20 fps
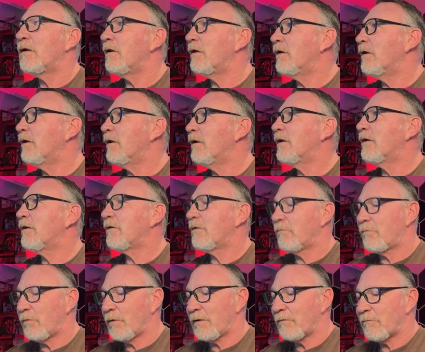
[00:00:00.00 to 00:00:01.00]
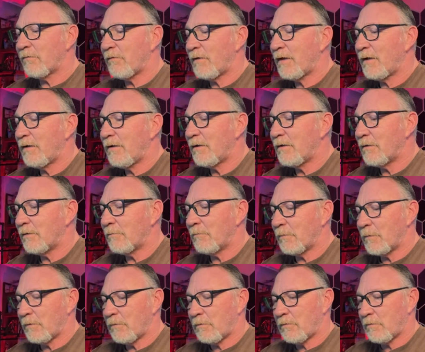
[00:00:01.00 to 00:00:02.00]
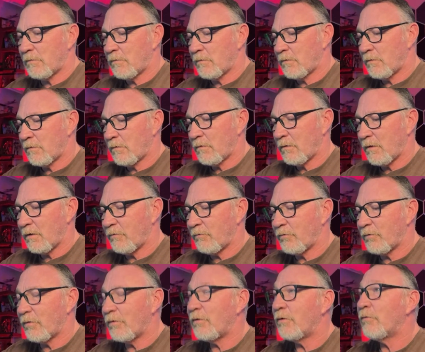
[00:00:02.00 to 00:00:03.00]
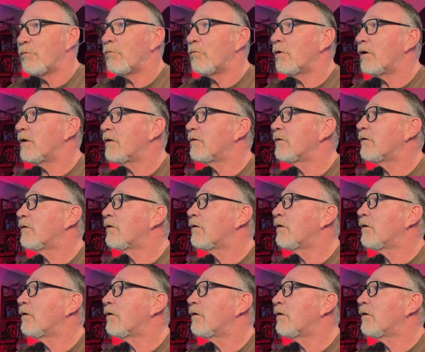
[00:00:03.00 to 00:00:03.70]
and if we can find him and show you what